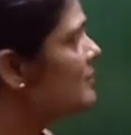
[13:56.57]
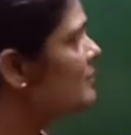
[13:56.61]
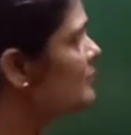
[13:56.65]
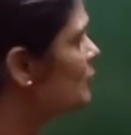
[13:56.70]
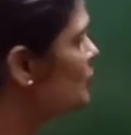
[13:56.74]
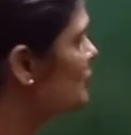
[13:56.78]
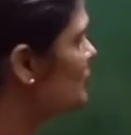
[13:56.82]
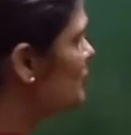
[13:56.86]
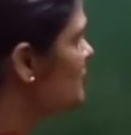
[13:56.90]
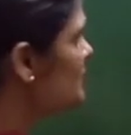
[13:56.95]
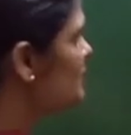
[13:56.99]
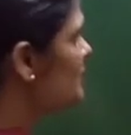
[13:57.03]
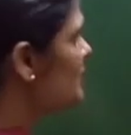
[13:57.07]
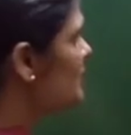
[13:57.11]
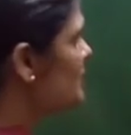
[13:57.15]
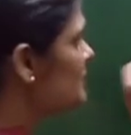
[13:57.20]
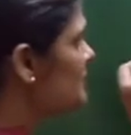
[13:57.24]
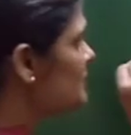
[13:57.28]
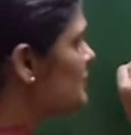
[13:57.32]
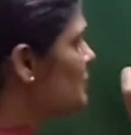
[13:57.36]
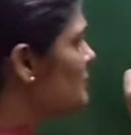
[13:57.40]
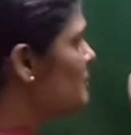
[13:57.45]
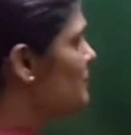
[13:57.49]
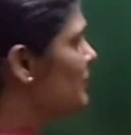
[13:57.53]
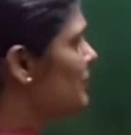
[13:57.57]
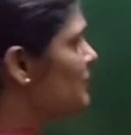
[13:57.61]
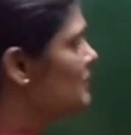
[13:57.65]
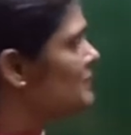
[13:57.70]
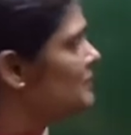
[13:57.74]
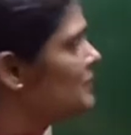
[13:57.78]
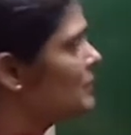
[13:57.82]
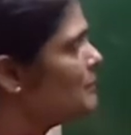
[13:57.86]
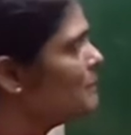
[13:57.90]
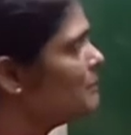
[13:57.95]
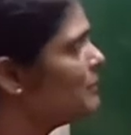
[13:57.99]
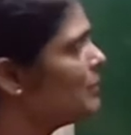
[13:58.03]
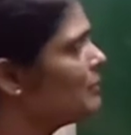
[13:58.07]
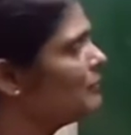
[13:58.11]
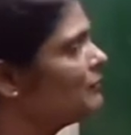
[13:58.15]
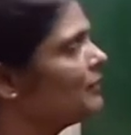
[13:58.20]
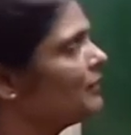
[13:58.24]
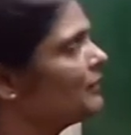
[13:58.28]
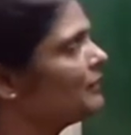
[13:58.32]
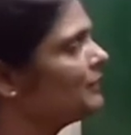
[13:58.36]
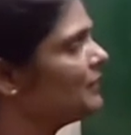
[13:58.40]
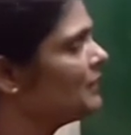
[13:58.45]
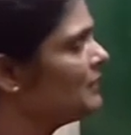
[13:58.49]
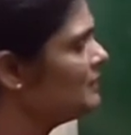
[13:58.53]
So this is the present
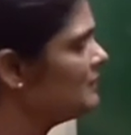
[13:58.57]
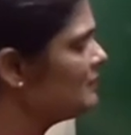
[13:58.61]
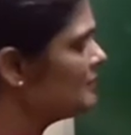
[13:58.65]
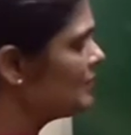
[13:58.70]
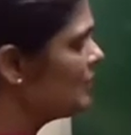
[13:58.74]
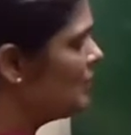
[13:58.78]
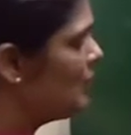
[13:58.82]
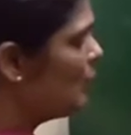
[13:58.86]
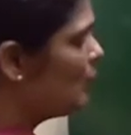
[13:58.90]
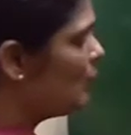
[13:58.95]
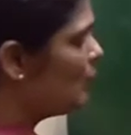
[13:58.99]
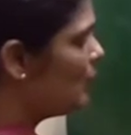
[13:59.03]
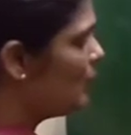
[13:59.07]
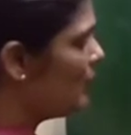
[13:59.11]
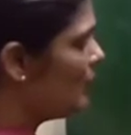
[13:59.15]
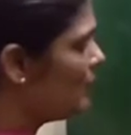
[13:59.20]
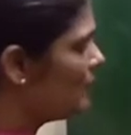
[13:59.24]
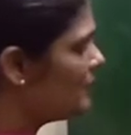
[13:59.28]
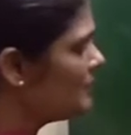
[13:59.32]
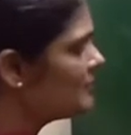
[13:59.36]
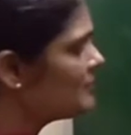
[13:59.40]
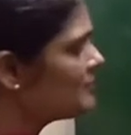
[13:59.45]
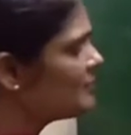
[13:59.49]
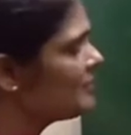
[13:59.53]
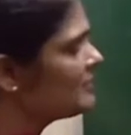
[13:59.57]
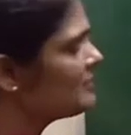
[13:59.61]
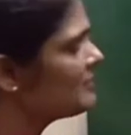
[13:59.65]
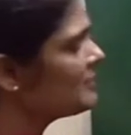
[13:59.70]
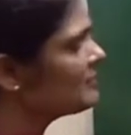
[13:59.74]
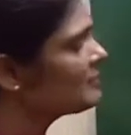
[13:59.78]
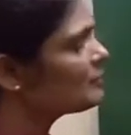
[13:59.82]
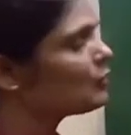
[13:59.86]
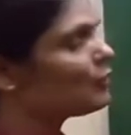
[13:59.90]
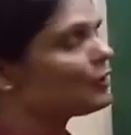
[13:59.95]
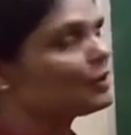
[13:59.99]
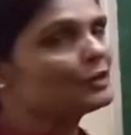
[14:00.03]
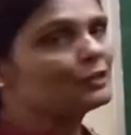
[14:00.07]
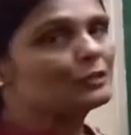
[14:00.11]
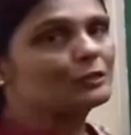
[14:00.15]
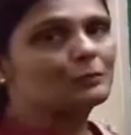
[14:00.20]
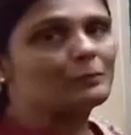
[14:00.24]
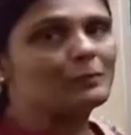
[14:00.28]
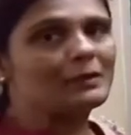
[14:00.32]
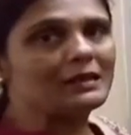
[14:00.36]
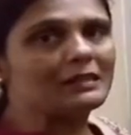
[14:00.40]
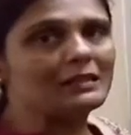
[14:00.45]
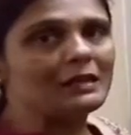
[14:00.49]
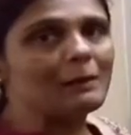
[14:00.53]
perfect tense, whereas this is going
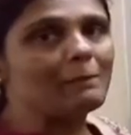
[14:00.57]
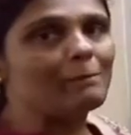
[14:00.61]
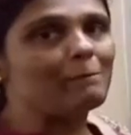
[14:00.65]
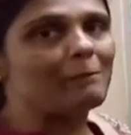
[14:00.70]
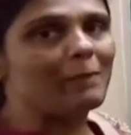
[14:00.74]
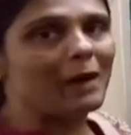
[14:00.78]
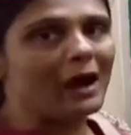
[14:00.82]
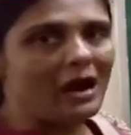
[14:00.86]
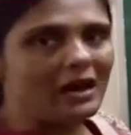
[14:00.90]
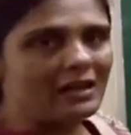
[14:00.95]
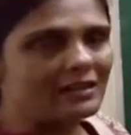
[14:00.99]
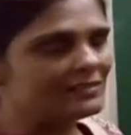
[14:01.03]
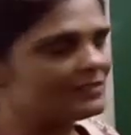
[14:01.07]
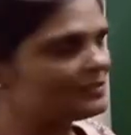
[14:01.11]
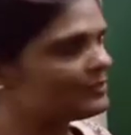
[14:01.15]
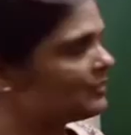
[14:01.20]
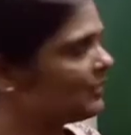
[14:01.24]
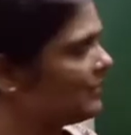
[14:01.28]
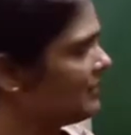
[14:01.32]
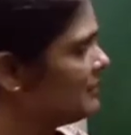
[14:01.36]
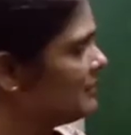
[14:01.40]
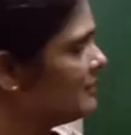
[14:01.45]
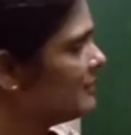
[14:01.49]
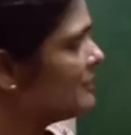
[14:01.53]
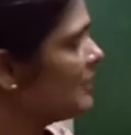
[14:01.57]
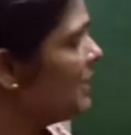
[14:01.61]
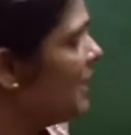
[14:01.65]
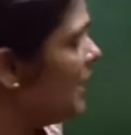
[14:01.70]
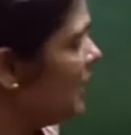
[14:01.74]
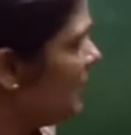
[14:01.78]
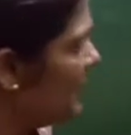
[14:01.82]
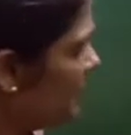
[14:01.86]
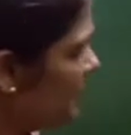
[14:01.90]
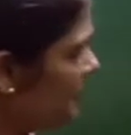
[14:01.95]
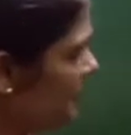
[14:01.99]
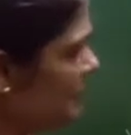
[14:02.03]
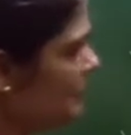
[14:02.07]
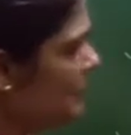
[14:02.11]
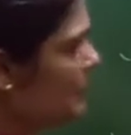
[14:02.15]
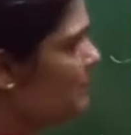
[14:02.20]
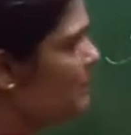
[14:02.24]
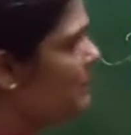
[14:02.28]
to be the past tense. In the